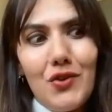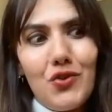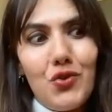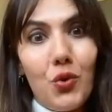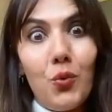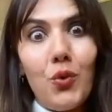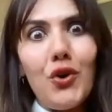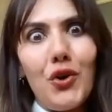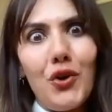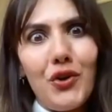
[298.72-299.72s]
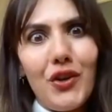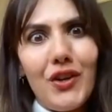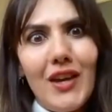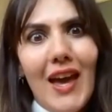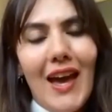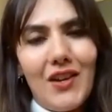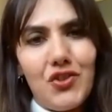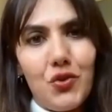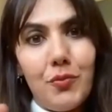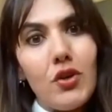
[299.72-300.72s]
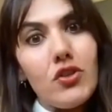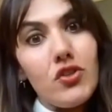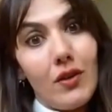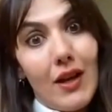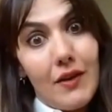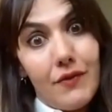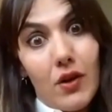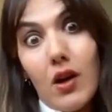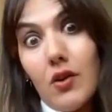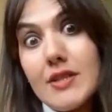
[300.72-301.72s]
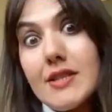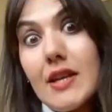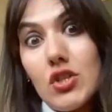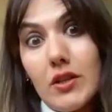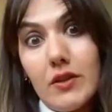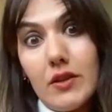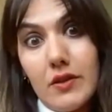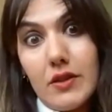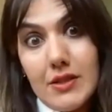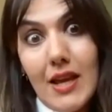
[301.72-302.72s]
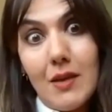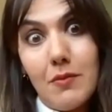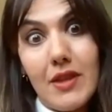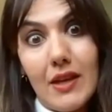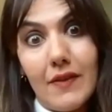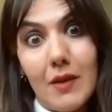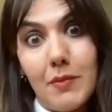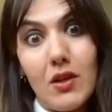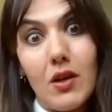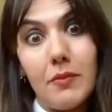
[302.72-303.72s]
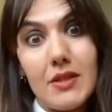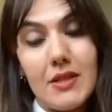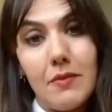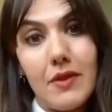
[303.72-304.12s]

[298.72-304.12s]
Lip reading: your work and your personal life are essentially the same thing. They become the same